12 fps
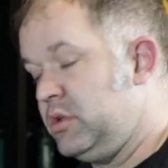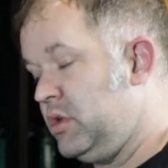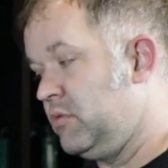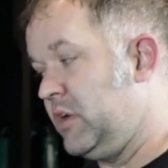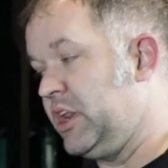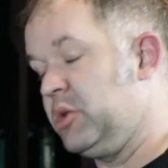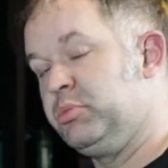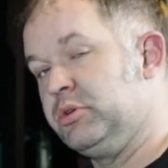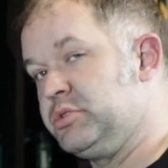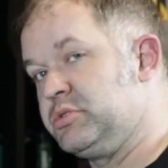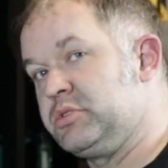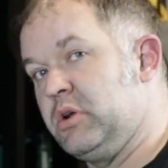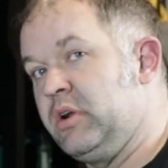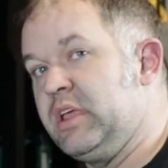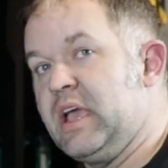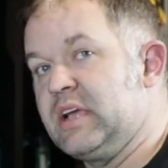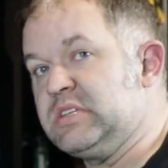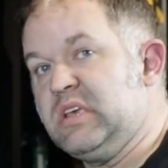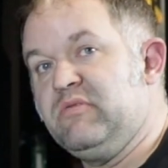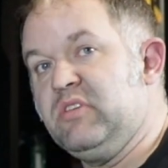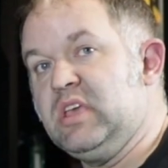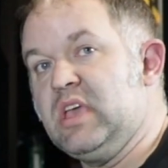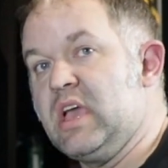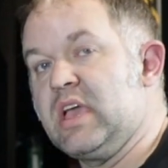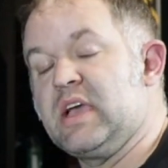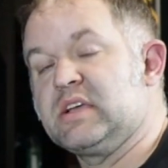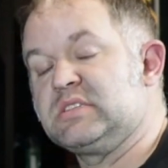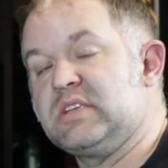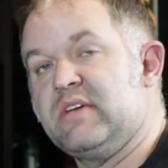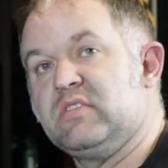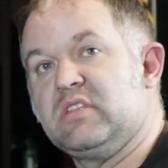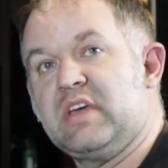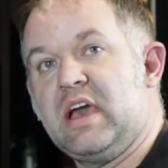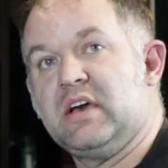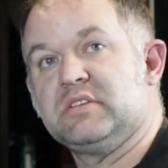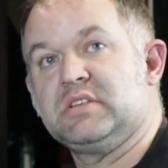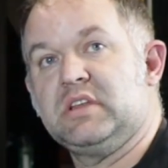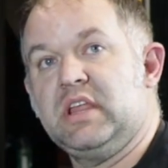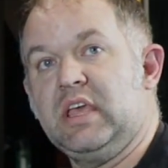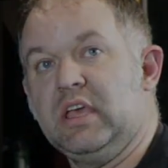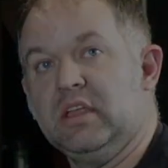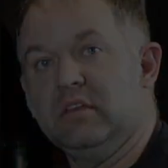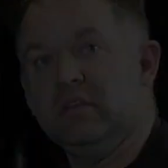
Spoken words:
You're ready to put your Sony XAV-AX7000 in.